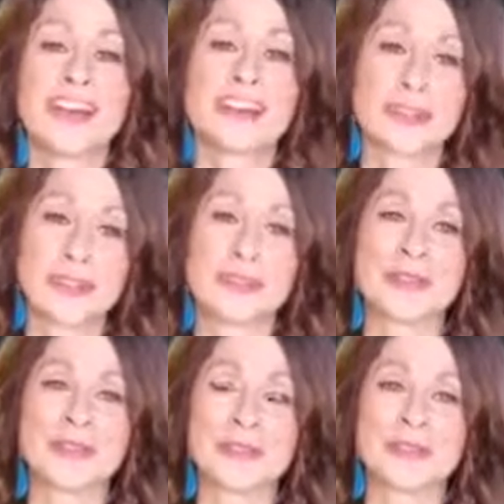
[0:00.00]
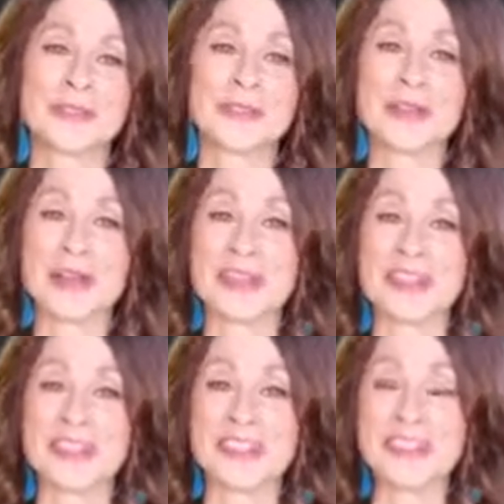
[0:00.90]
I truly
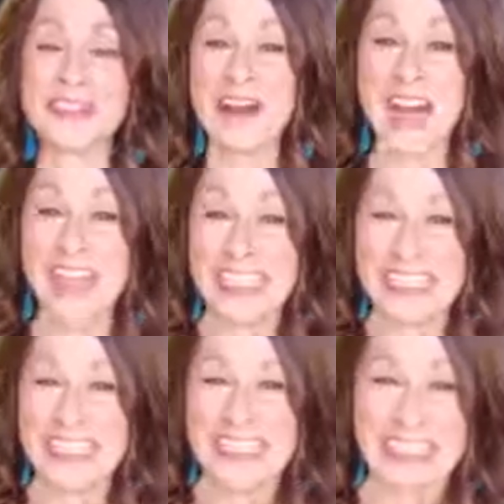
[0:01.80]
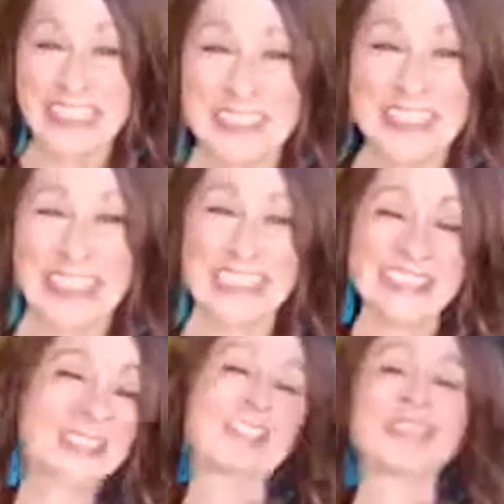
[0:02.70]
wonder what is going
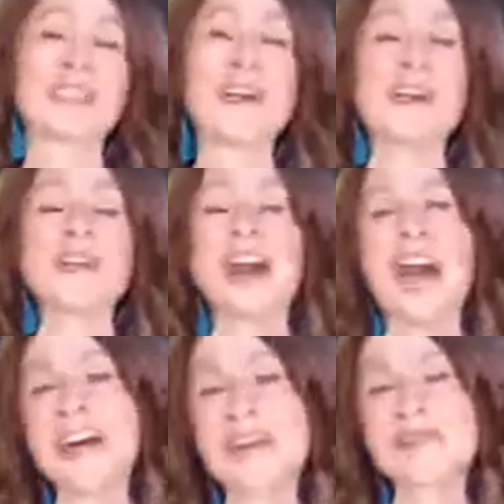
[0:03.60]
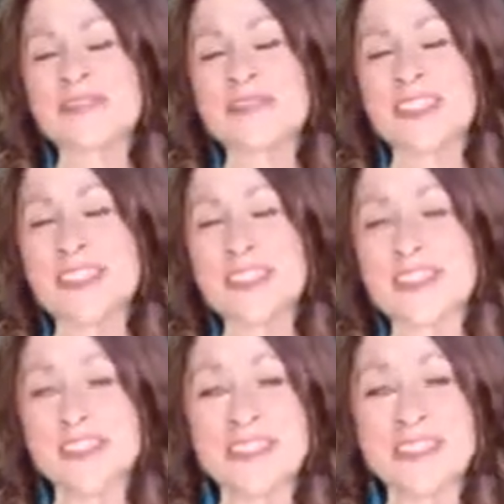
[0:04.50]
to show up for
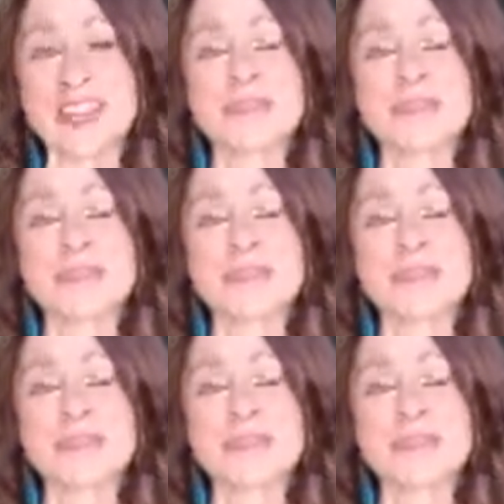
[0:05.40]
you.